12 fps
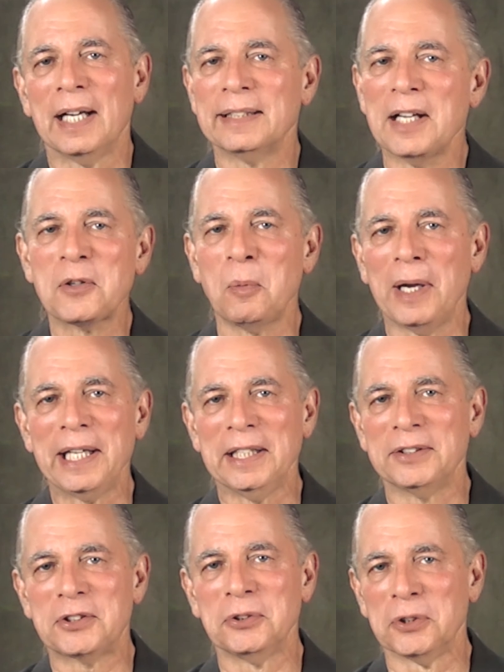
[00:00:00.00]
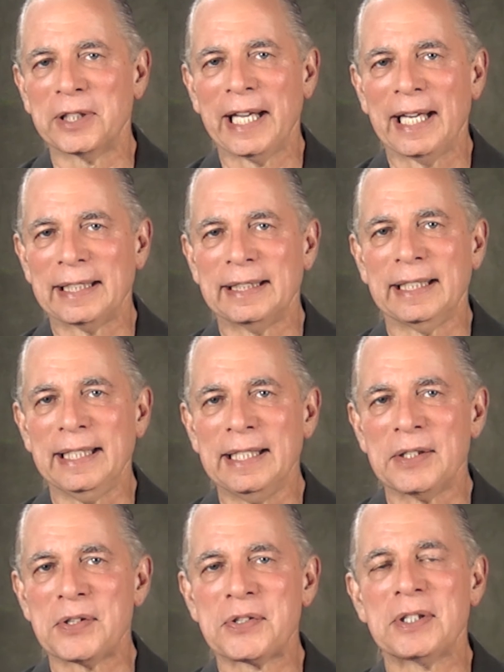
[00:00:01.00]
Another way to look at it
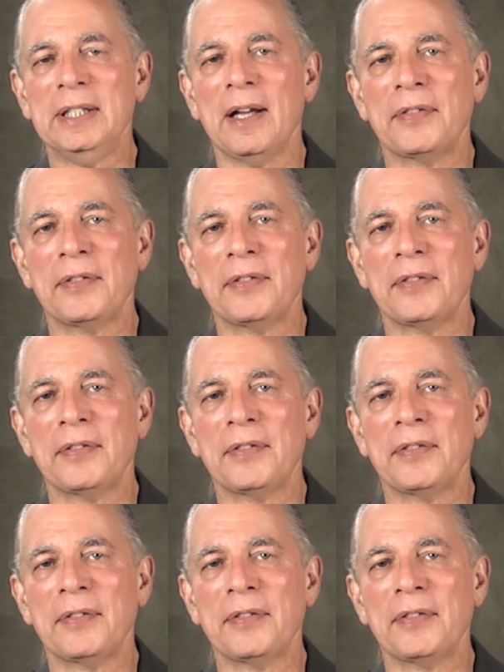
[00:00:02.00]
is